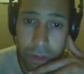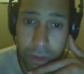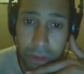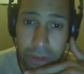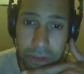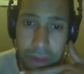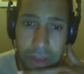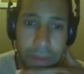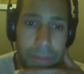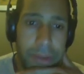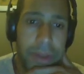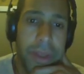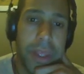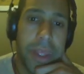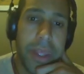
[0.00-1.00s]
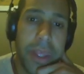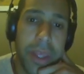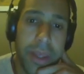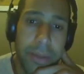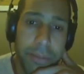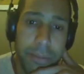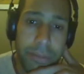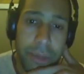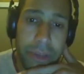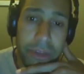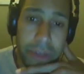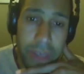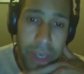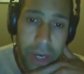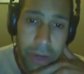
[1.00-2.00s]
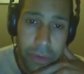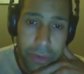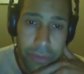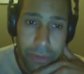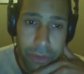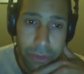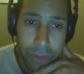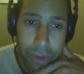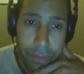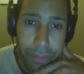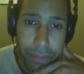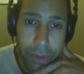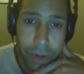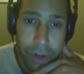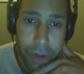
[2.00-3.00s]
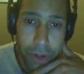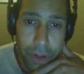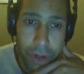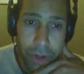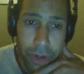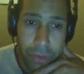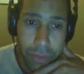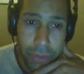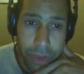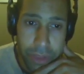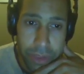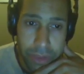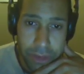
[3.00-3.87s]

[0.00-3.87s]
the same. But now if you swap R with